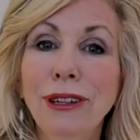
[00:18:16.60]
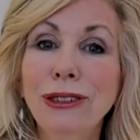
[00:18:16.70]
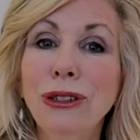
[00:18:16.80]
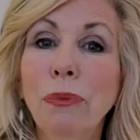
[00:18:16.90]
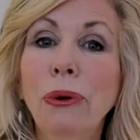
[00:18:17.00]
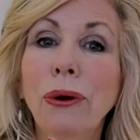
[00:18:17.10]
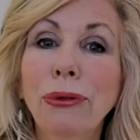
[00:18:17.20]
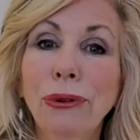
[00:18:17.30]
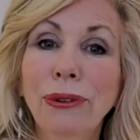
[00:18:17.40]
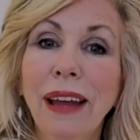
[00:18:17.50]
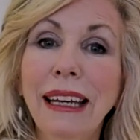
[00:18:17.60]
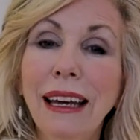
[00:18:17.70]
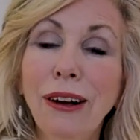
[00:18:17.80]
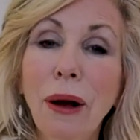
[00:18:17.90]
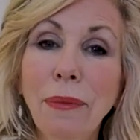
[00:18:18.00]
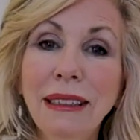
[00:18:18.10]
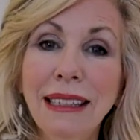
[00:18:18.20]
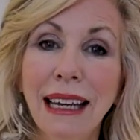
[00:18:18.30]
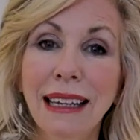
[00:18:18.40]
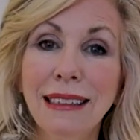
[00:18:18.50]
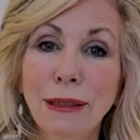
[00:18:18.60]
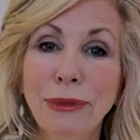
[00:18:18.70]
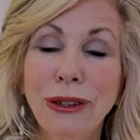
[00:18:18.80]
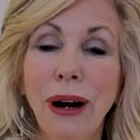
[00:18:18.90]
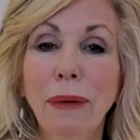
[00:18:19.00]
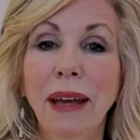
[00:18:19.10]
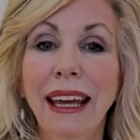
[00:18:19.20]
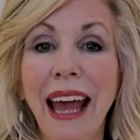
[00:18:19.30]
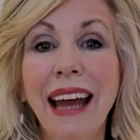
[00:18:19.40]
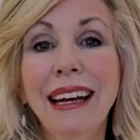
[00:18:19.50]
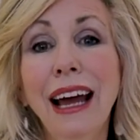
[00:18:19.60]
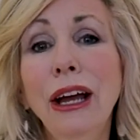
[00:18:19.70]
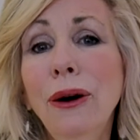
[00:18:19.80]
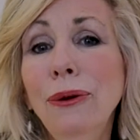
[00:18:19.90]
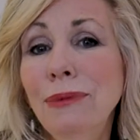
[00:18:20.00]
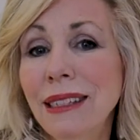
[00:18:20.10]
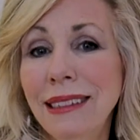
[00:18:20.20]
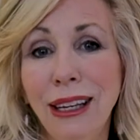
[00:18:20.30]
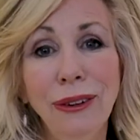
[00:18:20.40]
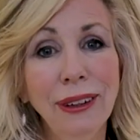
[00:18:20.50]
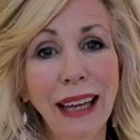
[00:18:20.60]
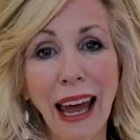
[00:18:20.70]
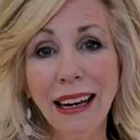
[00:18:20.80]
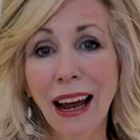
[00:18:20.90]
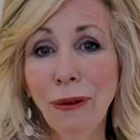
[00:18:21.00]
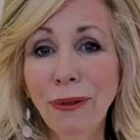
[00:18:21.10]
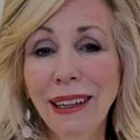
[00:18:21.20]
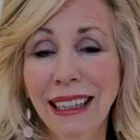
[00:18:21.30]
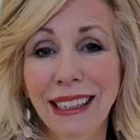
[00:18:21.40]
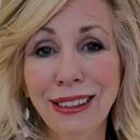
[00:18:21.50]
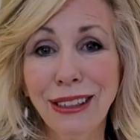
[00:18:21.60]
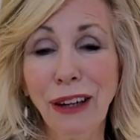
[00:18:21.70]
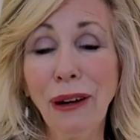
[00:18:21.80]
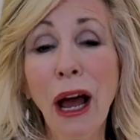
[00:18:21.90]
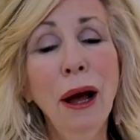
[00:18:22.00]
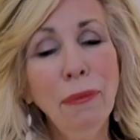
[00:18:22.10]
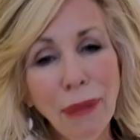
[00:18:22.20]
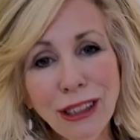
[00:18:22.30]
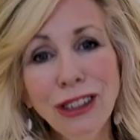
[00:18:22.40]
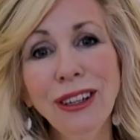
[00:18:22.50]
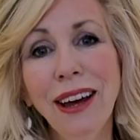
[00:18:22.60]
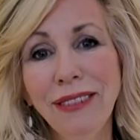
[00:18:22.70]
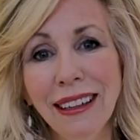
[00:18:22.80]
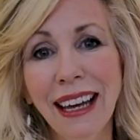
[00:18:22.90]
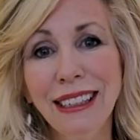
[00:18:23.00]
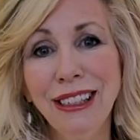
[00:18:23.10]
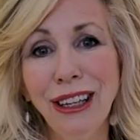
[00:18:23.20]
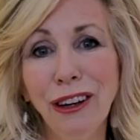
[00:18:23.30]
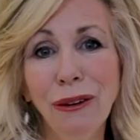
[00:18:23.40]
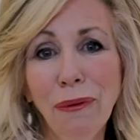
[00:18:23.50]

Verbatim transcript: of your support through liking, commenting, and subscribing. And I hope to see you again really soon. Much love and light to you.